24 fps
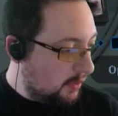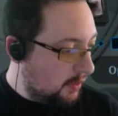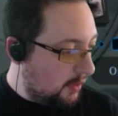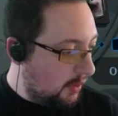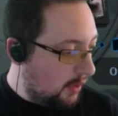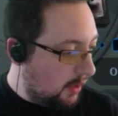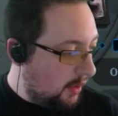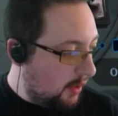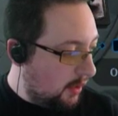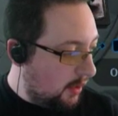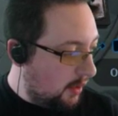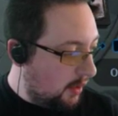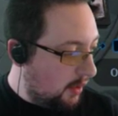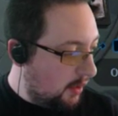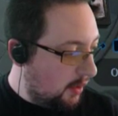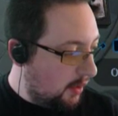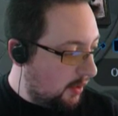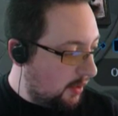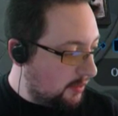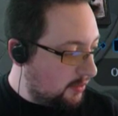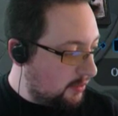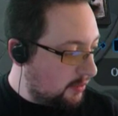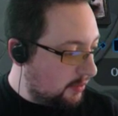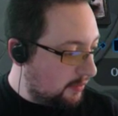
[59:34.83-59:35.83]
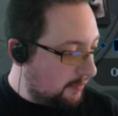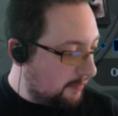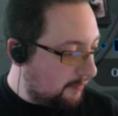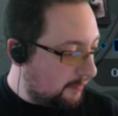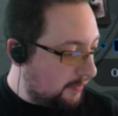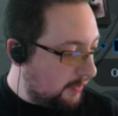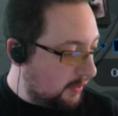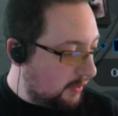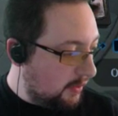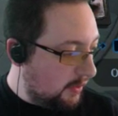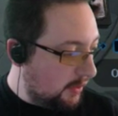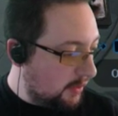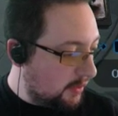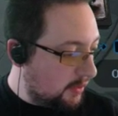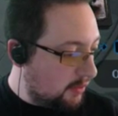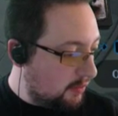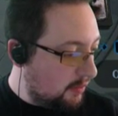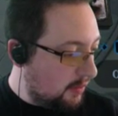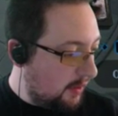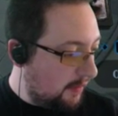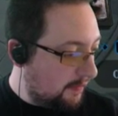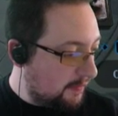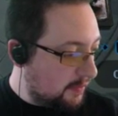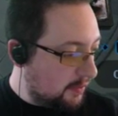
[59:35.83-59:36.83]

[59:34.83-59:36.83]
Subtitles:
And you don't feel like you have